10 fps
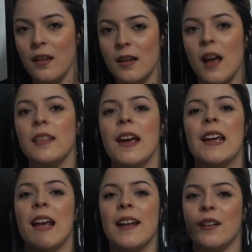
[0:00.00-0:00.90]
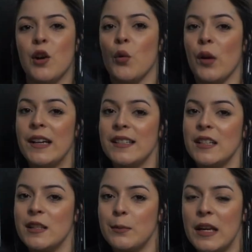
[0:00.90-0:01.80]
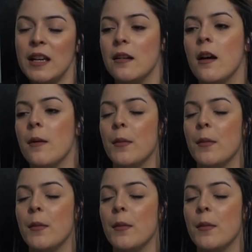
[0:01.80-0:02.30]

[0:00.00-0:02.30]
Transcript: not like at a crazy speed,